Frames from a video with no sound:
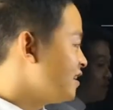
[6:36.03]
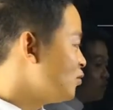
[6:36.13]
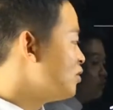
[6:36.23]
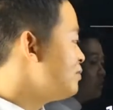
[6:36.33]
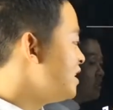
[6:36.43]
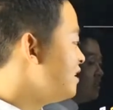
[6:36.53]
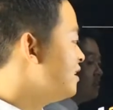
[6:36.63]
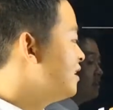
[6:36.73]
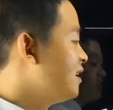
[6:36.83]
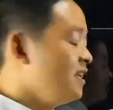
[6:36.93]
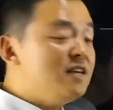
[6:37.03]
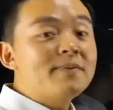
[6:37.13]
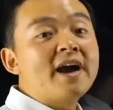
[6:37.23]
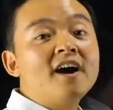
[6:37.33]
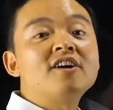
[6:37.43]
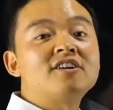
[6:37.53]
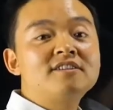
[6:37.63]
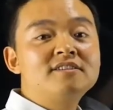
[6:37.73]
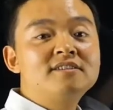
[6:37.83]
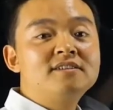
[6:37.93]
It will be
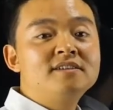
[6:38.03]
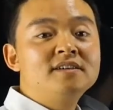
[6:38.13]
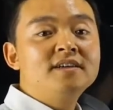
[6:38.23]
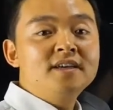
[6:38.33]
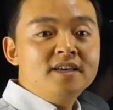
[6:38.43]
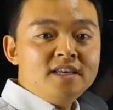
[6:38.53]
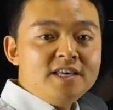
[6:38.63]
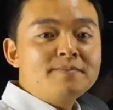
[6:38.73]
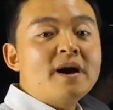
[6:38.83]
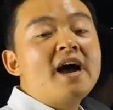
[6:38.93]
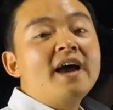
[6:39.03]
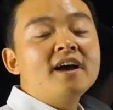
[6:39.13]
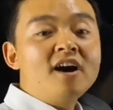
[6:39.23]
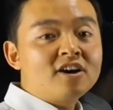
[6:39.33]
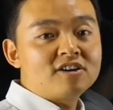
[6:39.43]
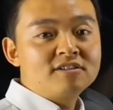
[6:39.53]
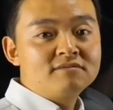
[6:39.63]
120. 120.